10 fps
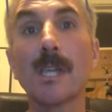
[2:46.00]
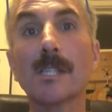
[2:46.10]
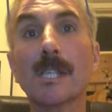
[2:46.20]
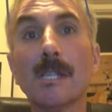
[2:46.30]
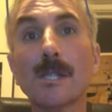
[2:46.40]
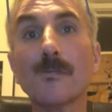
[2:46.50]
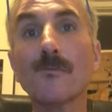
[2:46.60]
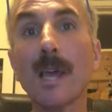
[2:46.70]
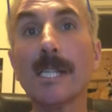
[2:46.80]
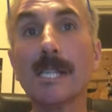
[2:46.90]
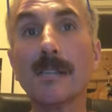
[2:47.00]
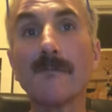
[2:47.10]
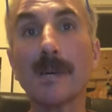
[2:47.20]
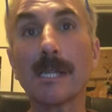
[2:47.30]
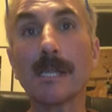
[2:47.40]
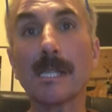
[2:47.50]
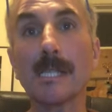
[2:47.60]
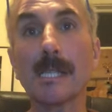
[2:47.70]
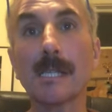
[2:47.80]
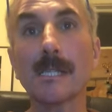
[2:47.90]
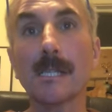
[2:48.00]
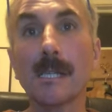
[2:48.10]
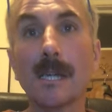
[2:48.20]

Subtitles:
Since the writing of my thesis,